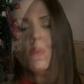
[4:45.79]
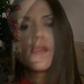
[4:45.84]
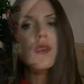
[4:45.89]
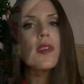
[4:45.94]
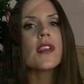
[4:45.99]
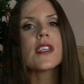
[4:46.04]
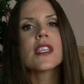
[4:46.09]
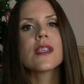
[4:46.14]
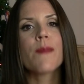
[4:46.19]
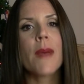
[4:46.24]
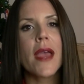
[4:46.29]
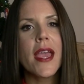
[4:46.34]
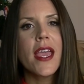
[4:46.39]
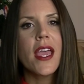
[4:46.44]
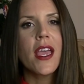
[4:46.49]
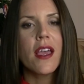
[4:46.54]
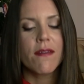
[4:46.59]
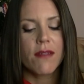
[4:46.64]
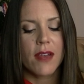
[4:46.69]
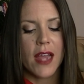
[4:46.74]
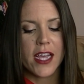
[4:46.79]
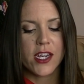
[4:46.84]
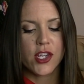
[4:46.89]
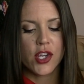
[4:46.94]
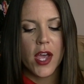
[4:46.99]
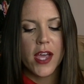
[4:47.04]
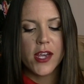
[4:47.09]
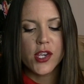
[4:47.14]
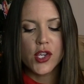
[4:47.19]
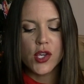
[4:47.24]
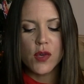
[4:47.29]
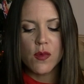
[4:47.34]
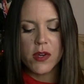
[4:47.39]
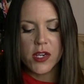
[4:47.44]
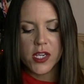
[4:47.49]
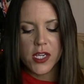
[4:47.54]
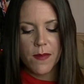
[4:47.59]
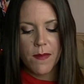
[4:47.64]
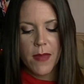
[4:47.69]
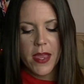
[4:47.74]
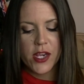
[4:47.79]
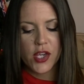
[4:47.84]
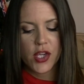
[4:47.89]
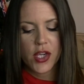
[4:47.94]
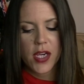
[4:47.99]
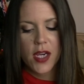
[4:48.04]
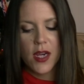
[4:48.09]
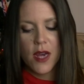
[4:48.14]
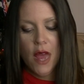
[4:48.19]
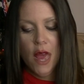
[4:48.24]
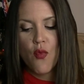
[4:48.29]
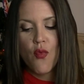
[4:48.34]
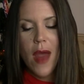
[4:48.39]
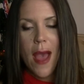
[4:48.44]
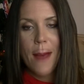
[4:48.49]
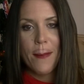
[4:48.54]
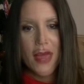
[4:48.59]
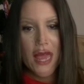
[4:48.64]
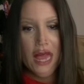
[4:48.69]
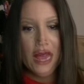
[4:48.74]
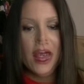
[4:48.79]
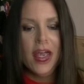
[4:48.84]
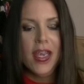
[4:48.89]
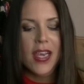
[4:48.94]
Also, speaking of Lush, I do want to mention wrapping.